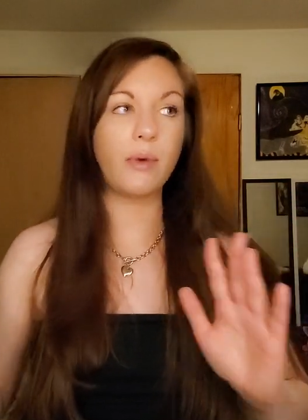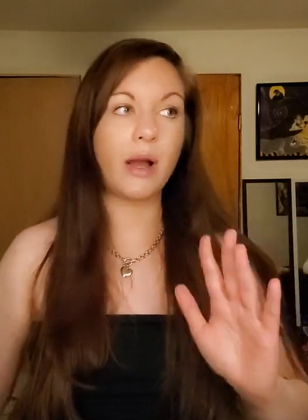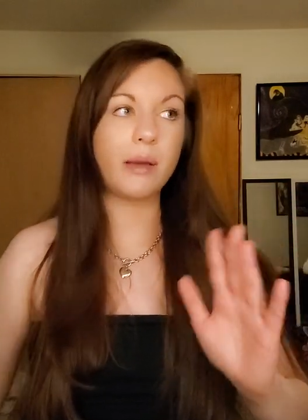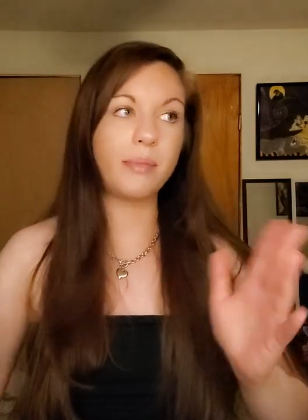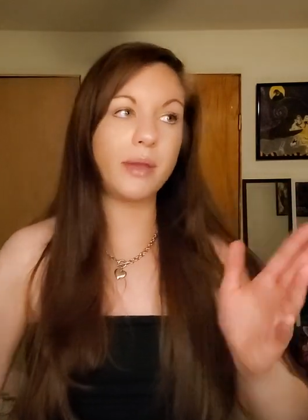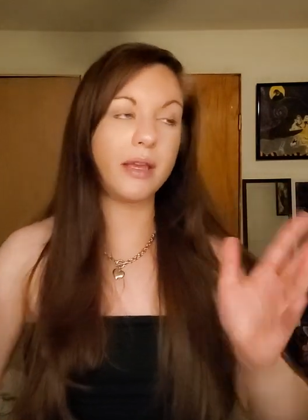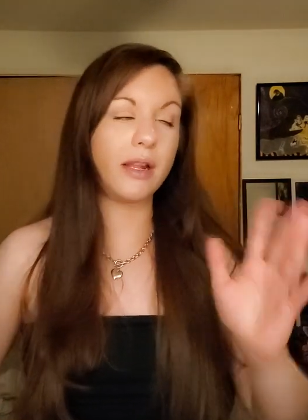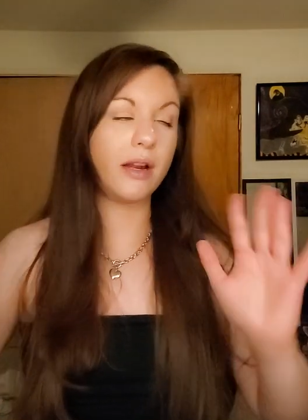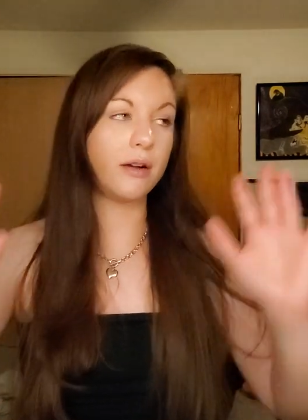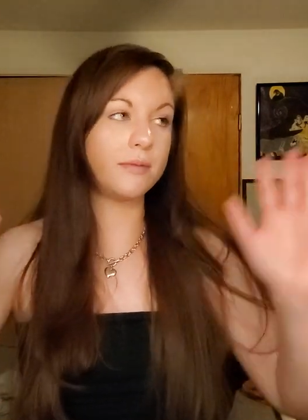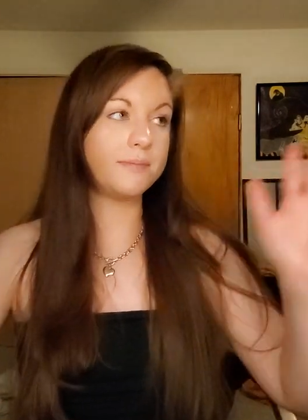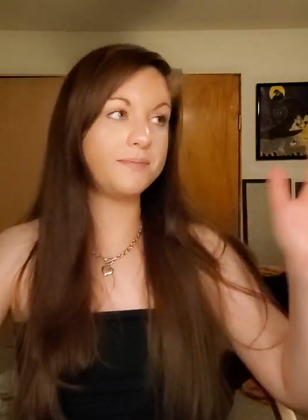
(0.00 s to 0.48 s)

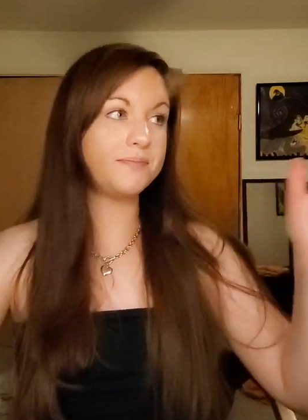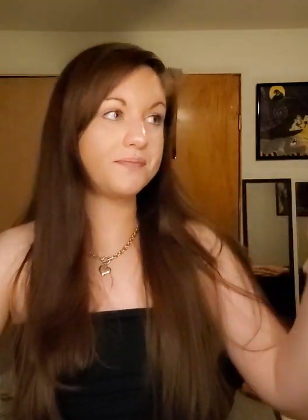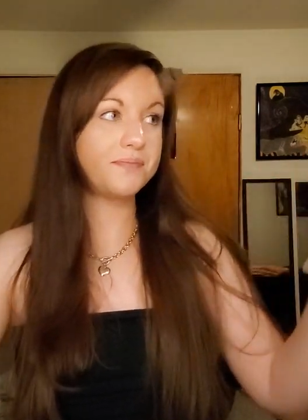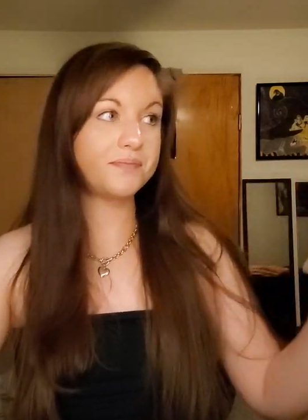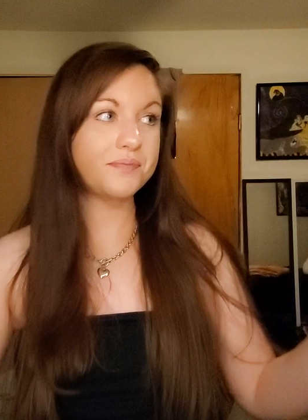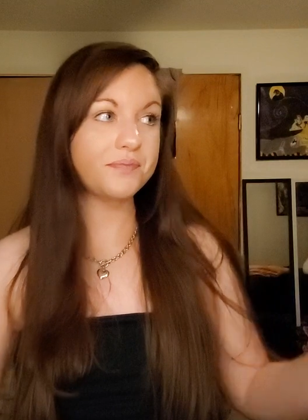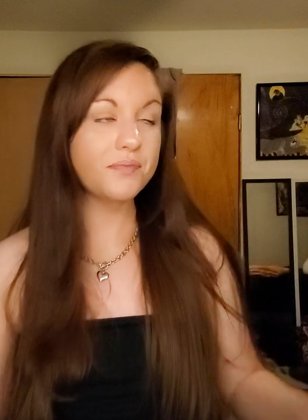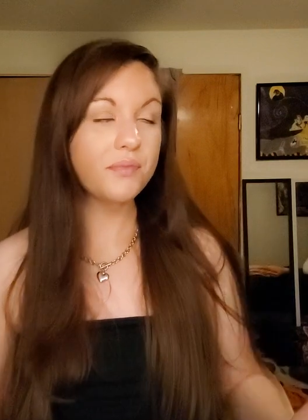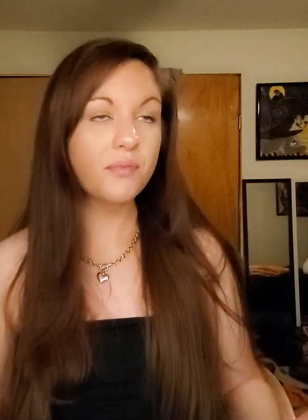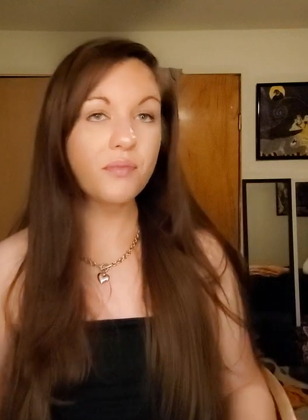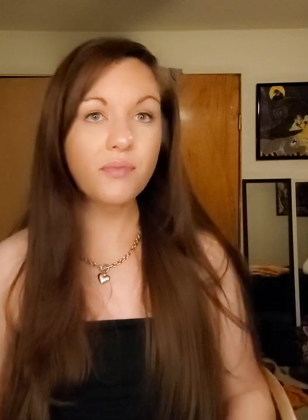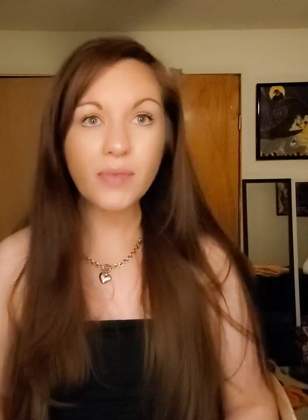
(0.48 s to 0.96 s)
White, you know,
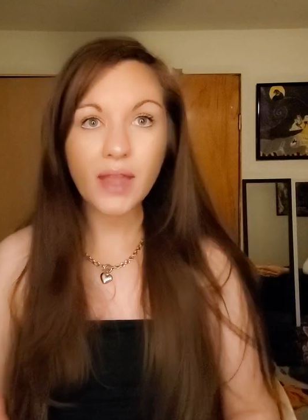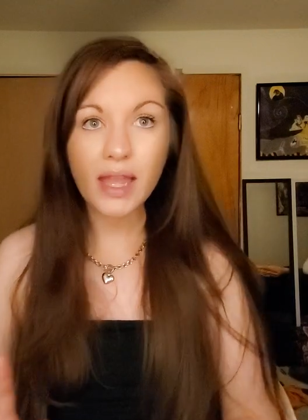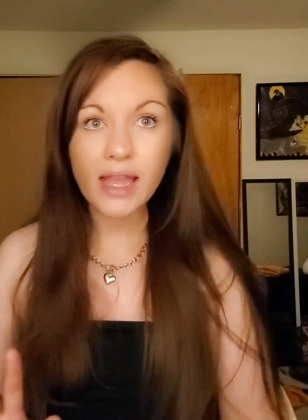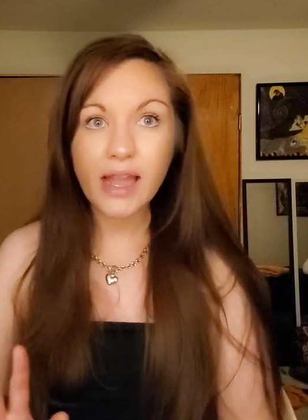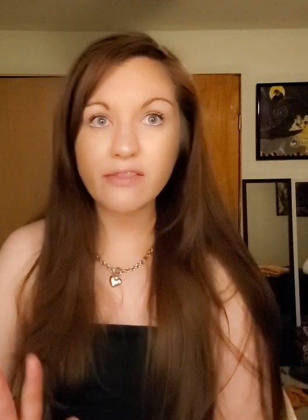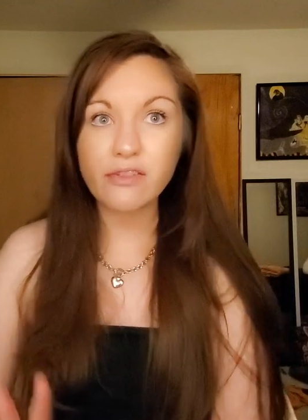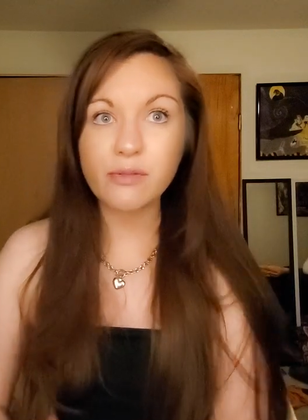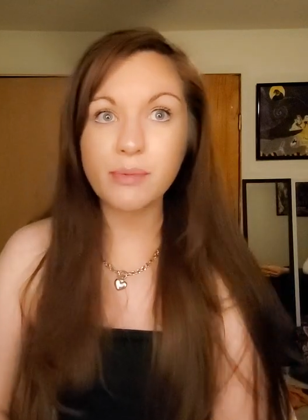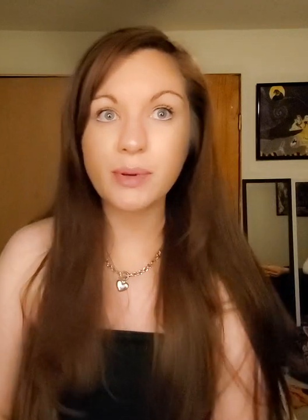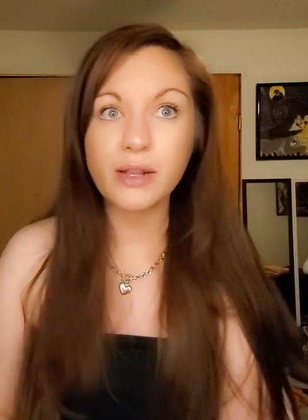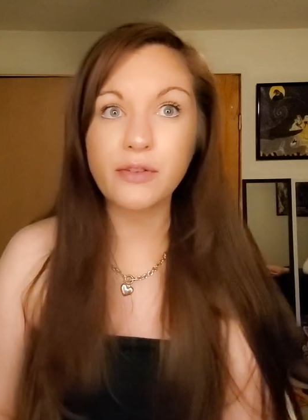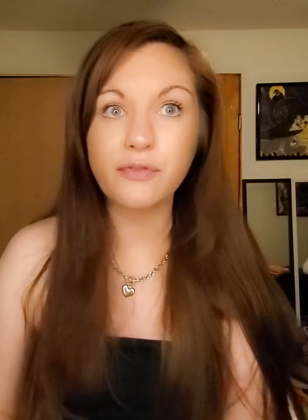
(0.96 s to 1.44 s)

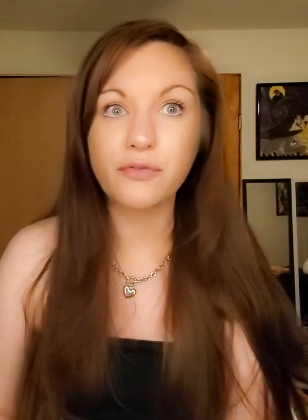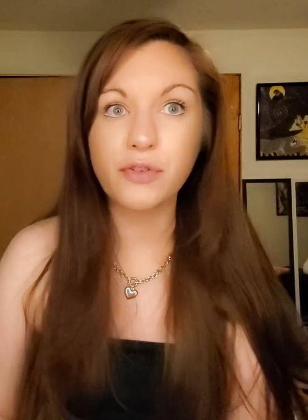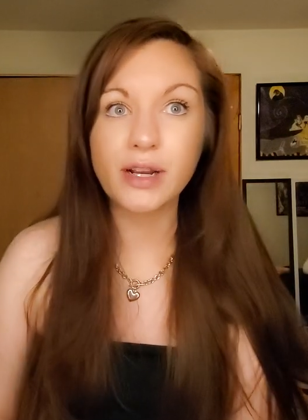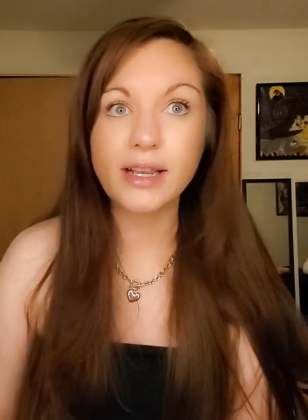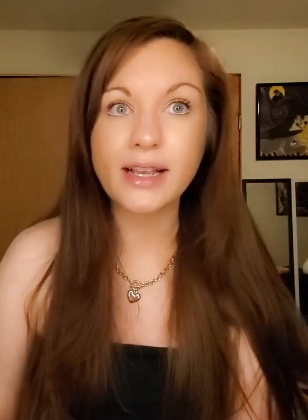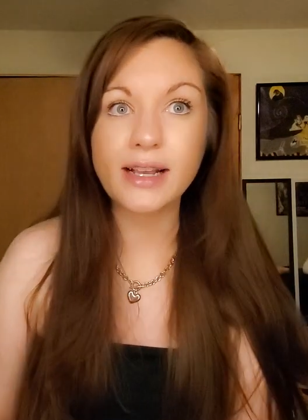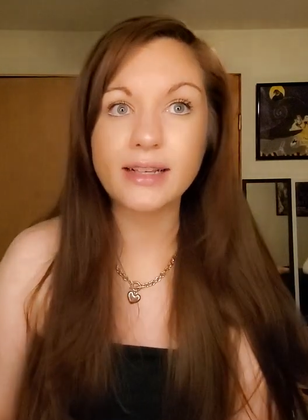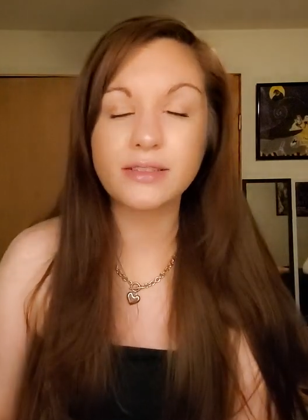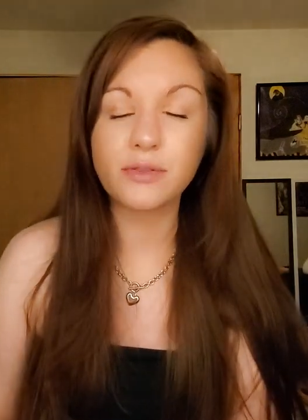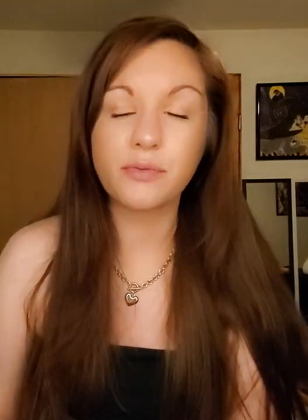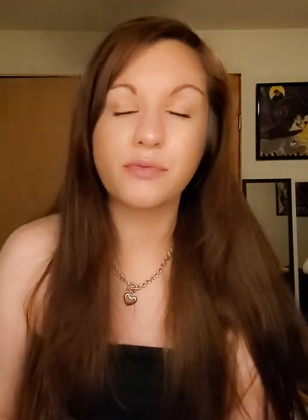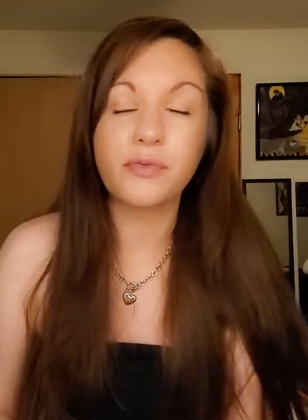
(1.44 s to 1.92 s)
everybody
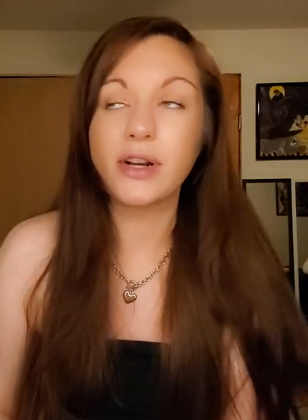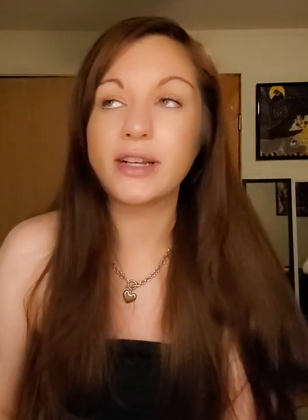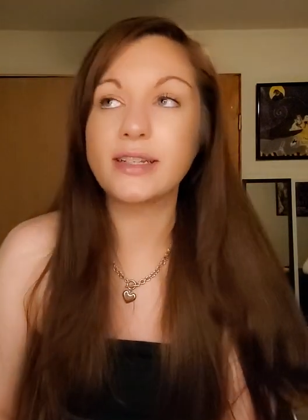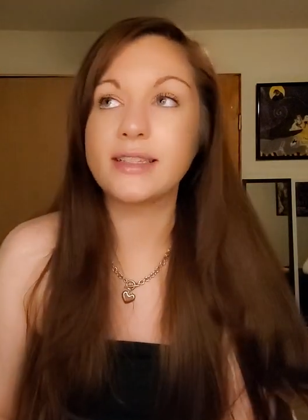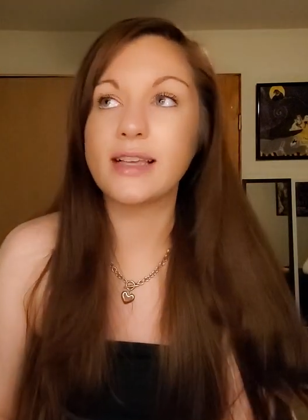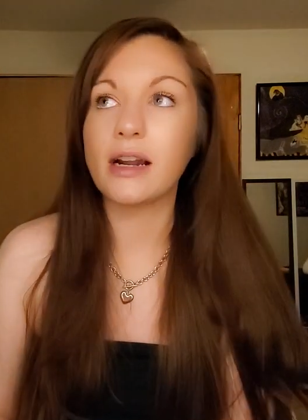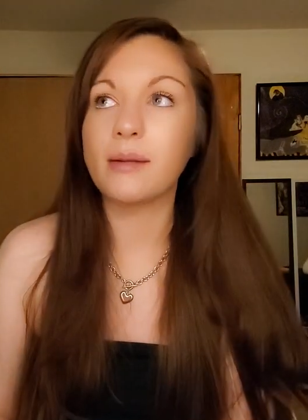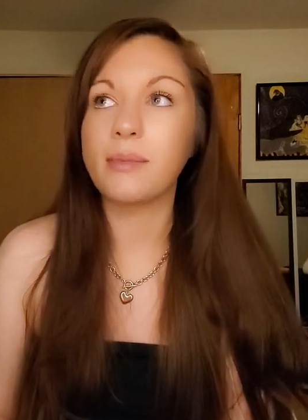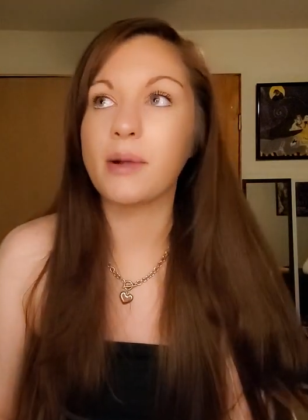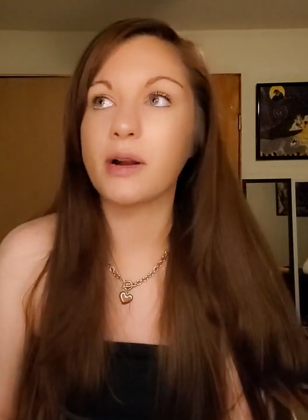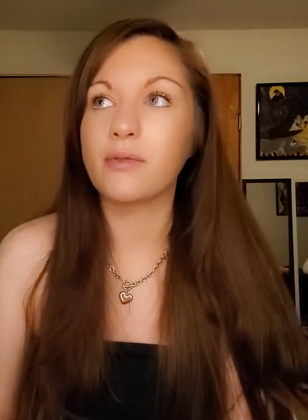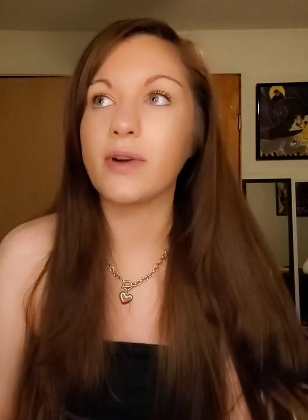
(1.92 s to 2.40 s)
freak it, freaks
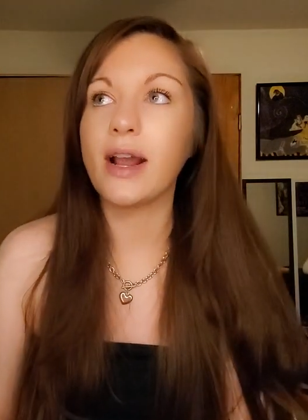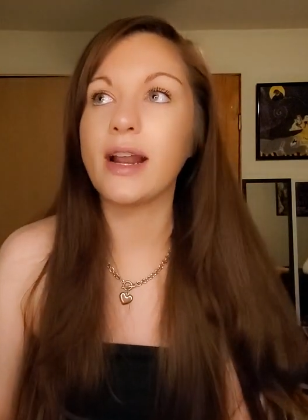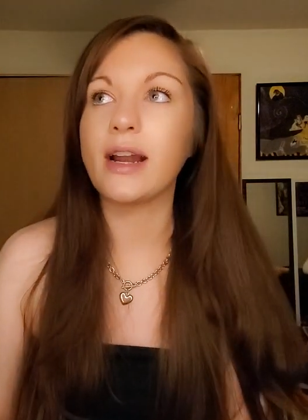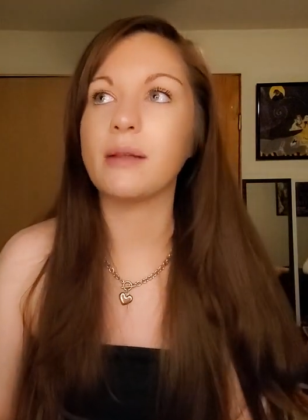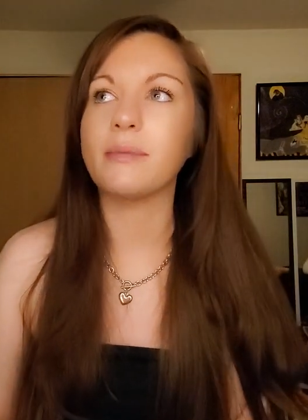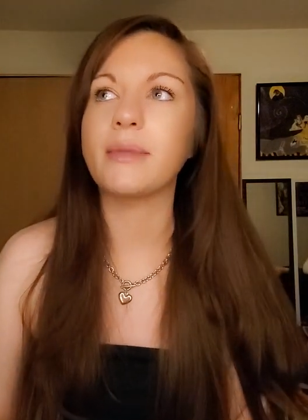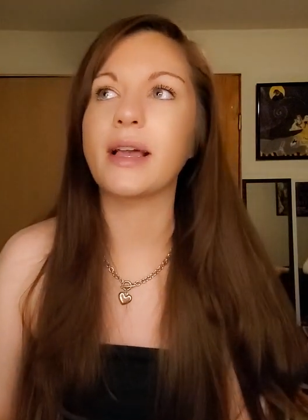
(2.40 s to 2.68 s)
out about rain.